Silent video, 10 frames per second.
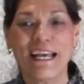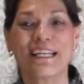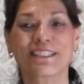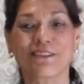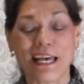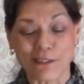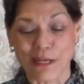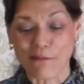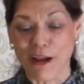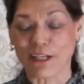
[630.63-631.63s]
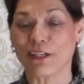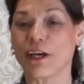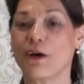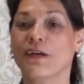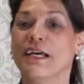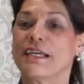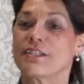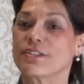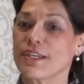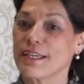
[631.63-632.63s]
And so that's what I want you to know.
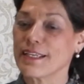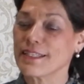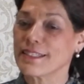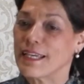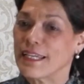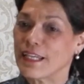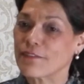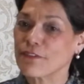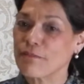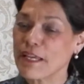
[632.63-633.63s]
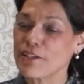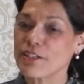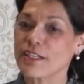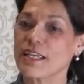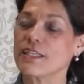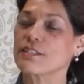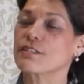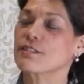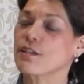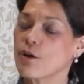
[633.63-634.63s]
Jay's information is
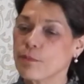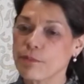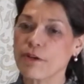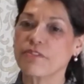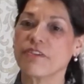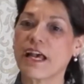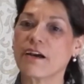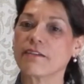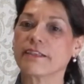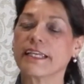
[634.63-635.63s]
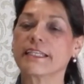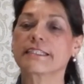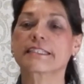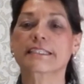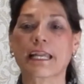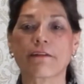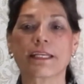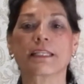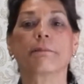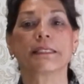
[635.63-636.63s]
so profound, it's
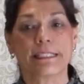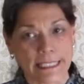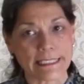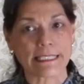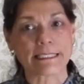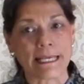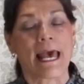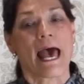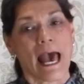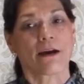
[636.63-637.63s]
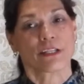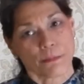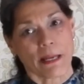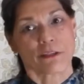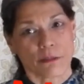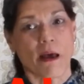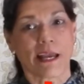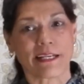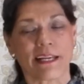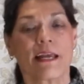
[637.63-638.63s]
scaring the bejesus out of your mental
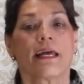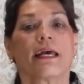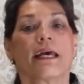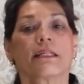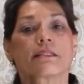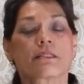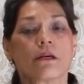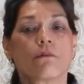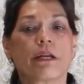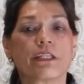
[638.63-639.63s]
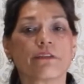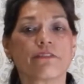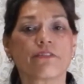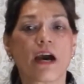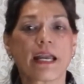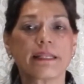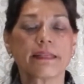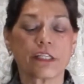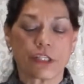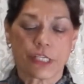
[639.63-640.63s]
mind. And so when you find
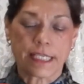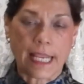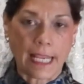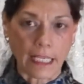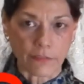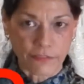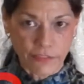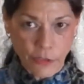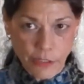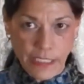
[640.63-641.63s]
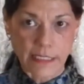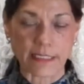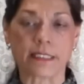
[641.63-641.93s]
that you can't focus